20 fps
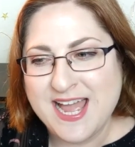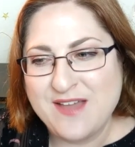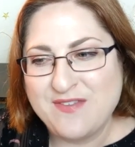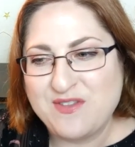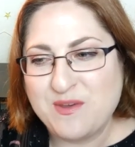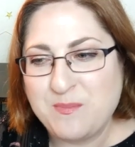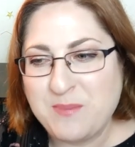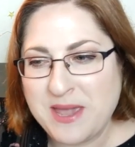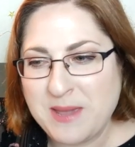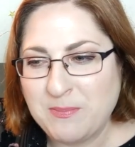
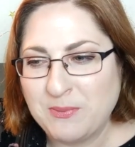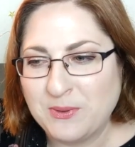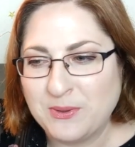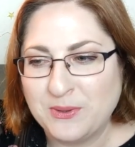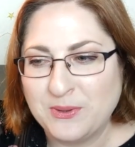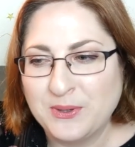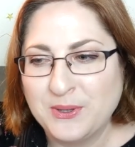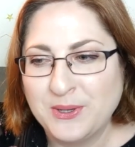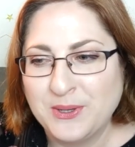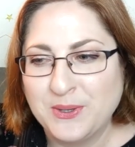the people
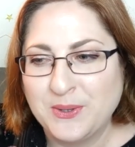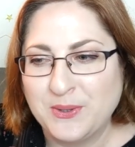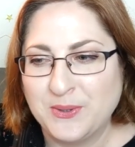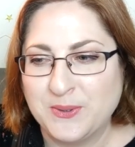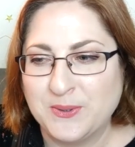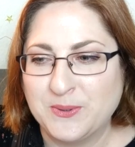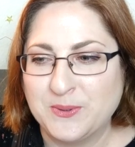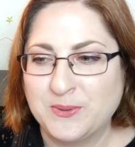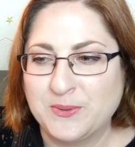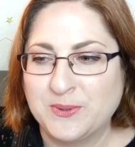
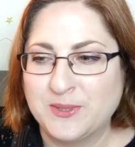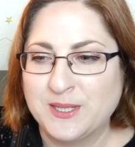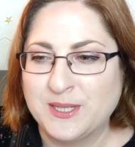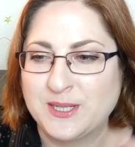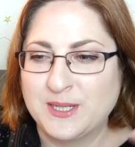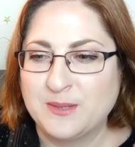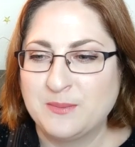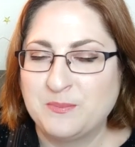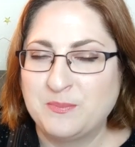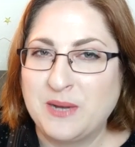who
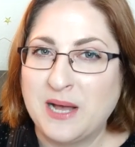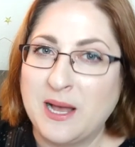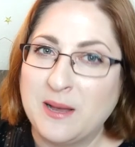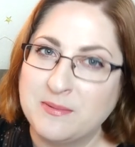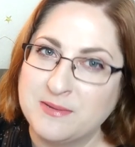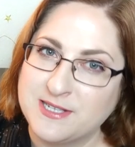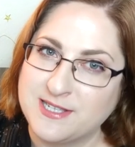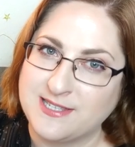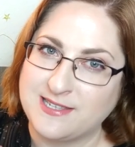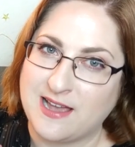
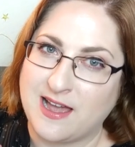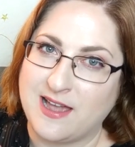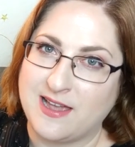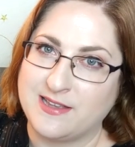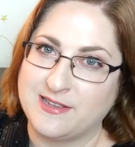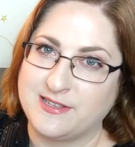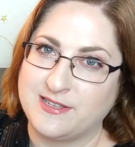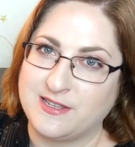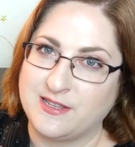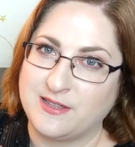
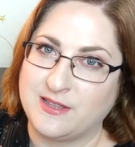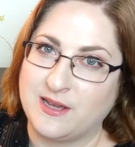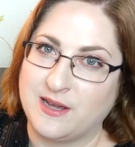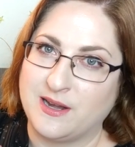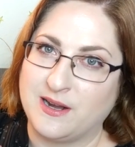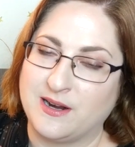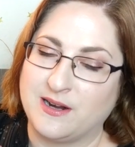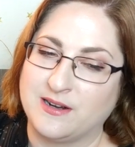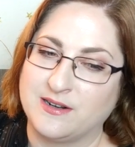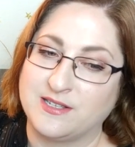publicize
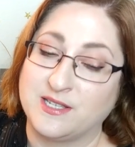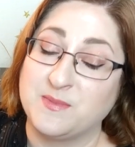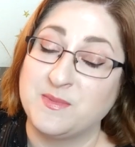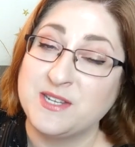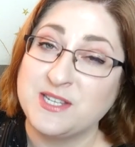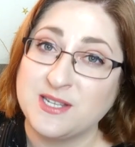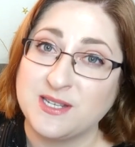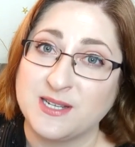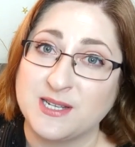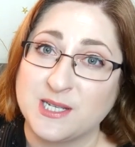their
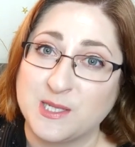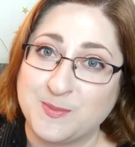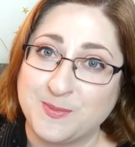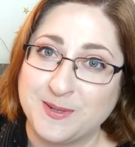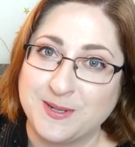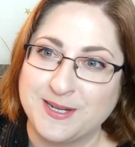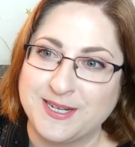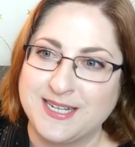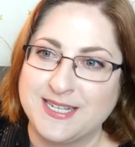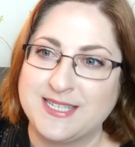submission
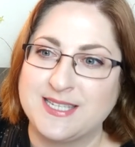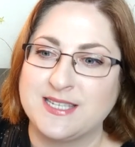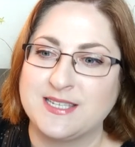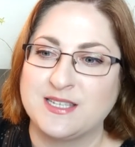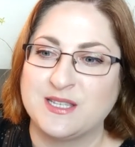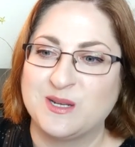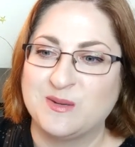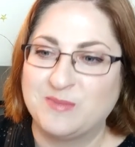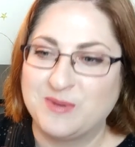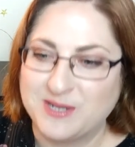experiences and
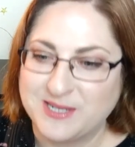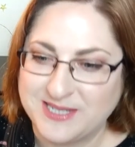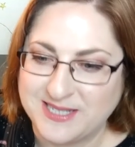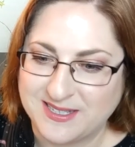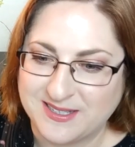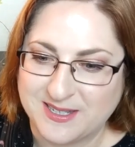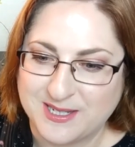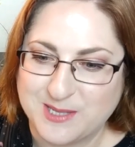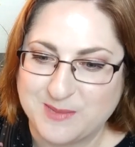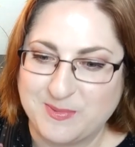their book
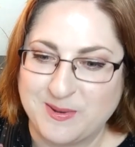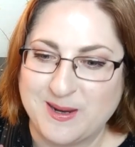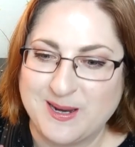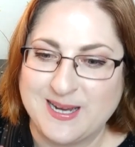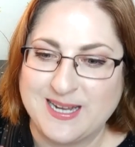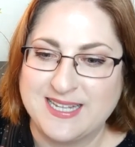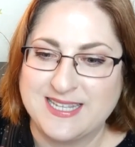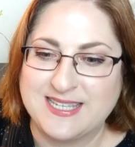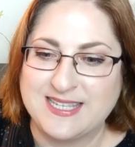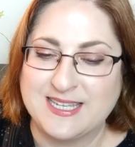deal
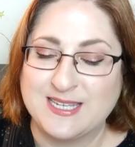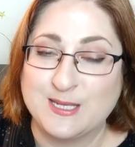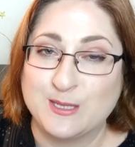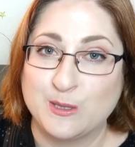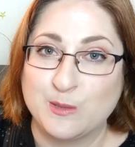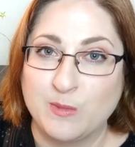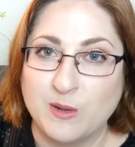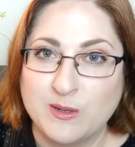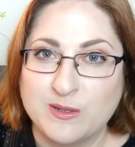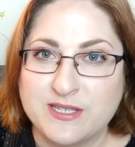experiences
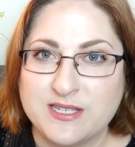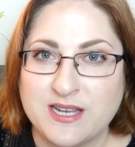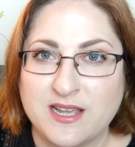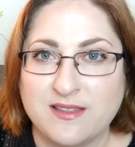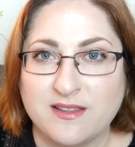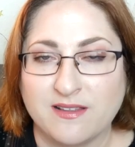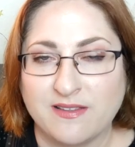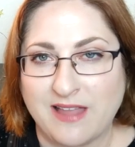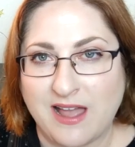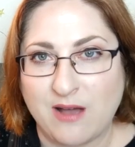the most and
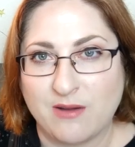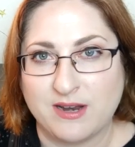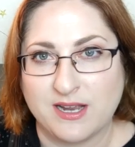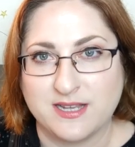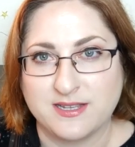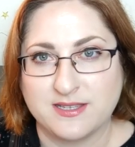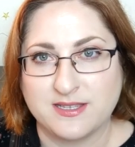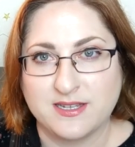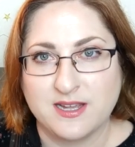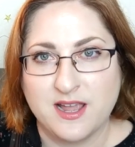the
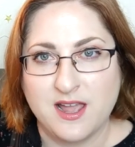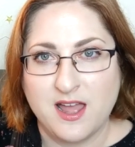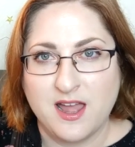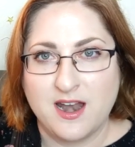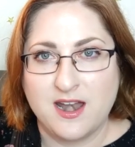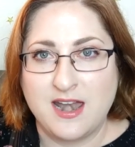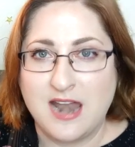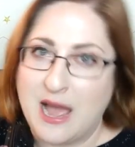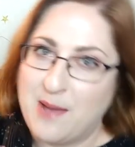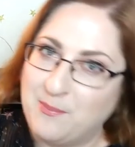loudest,
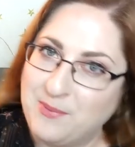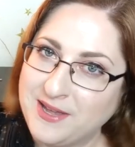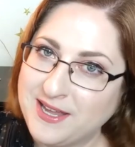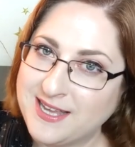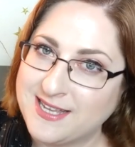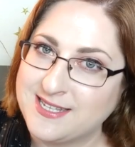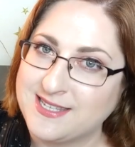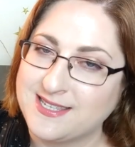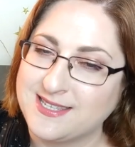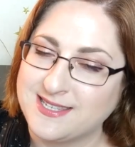not
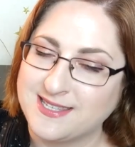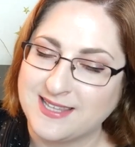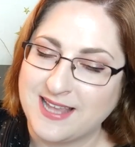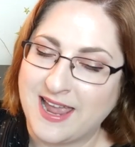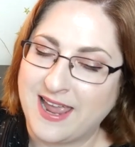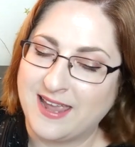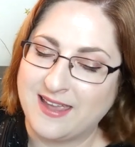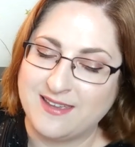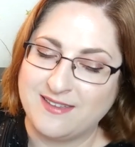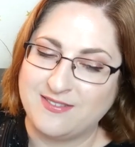because
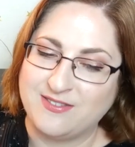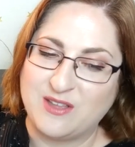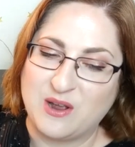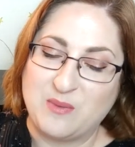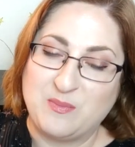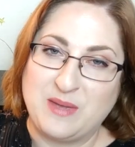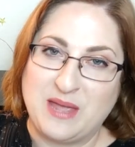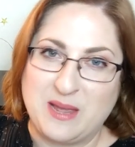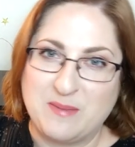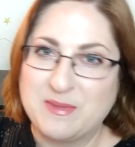like they're
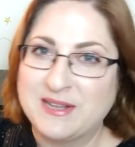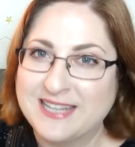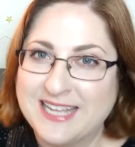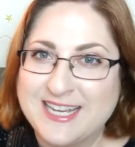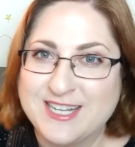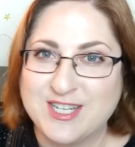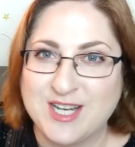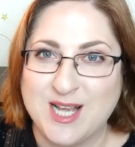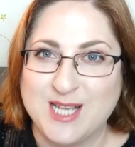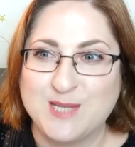being
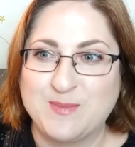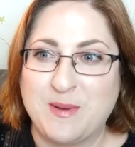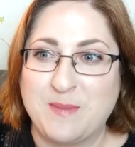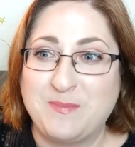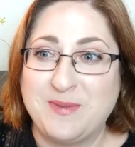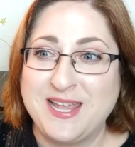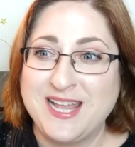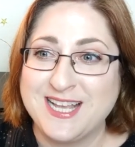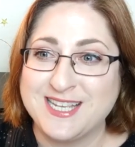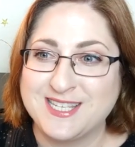malicious, but
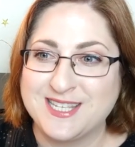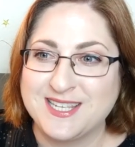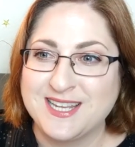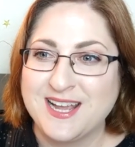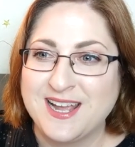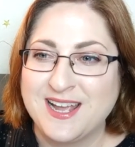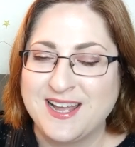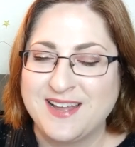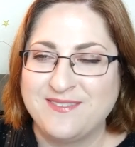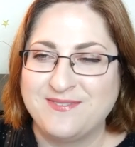because
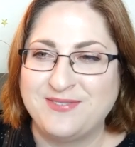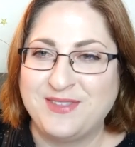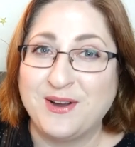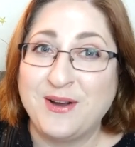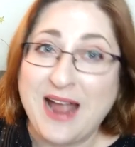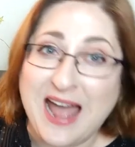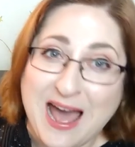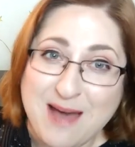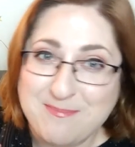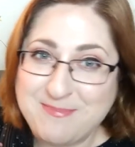
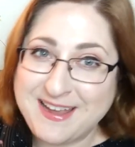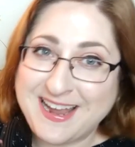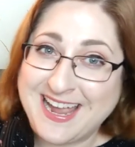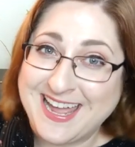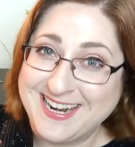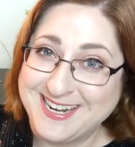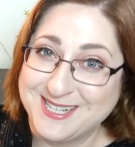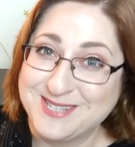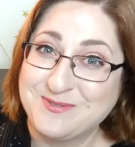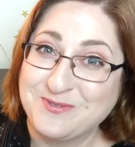they're happy
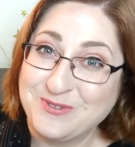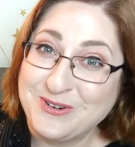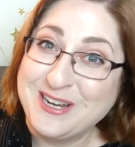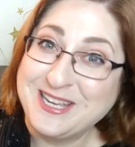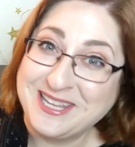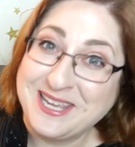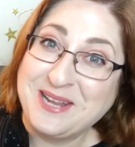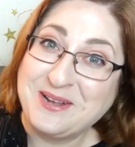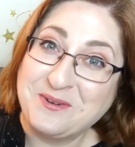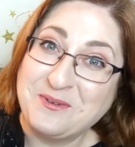and it's
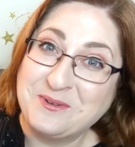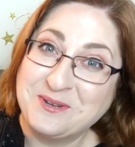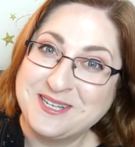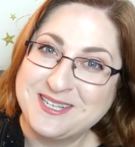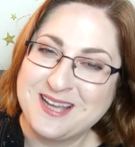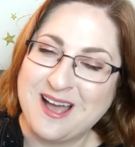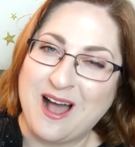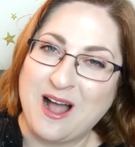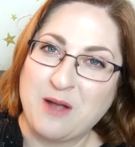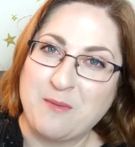really cool to
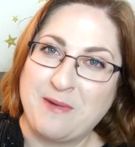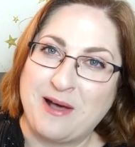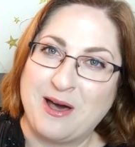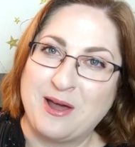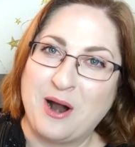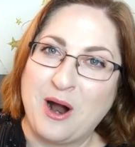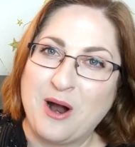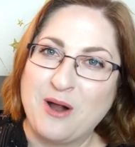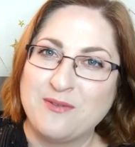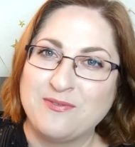talk
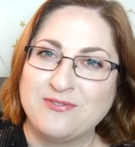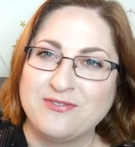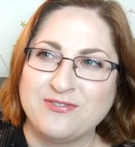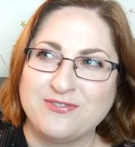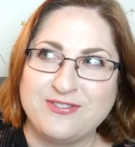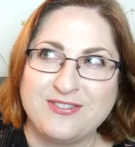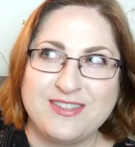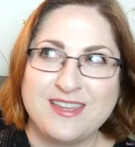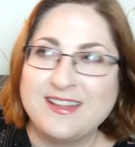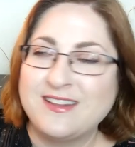about, are
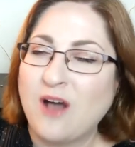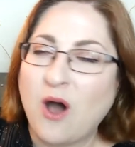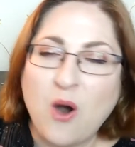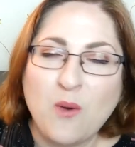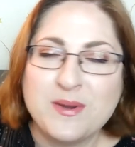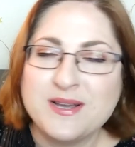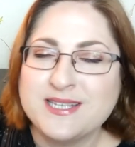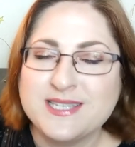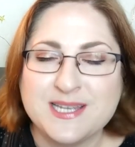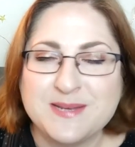it
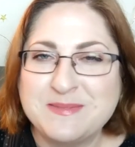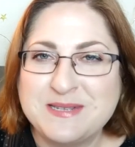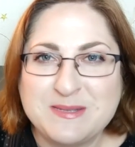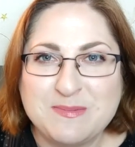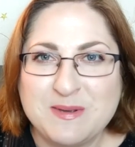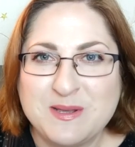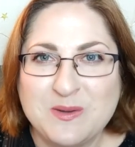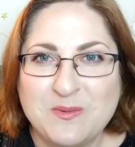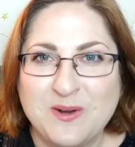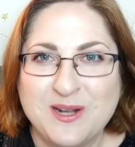always seems to
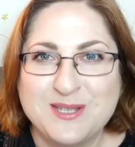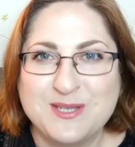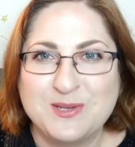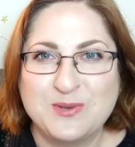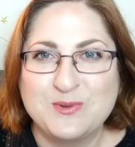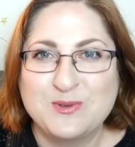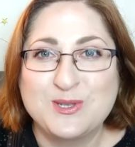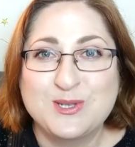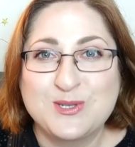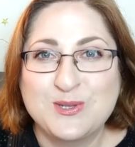be the ones
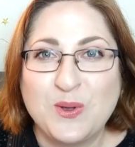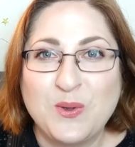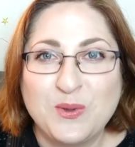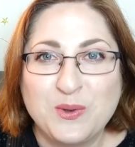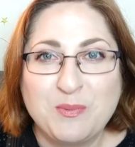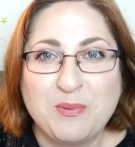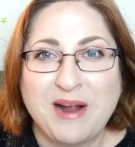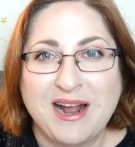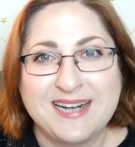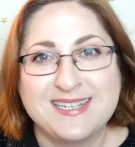who
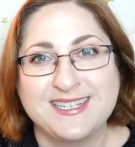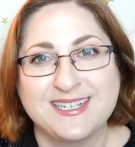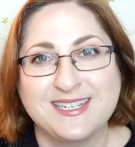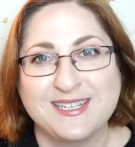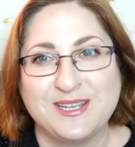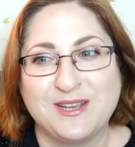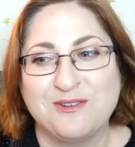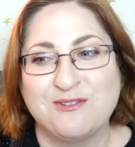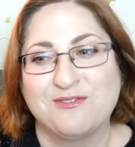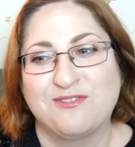sold
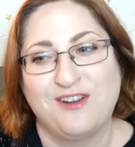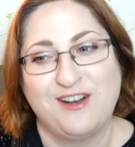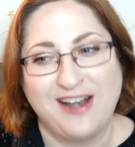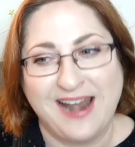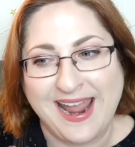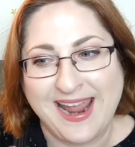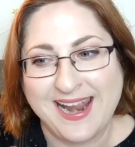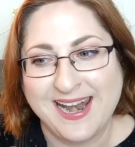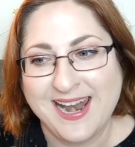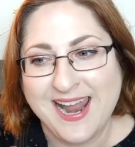practically
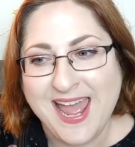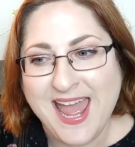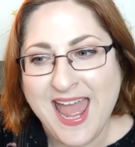overnight.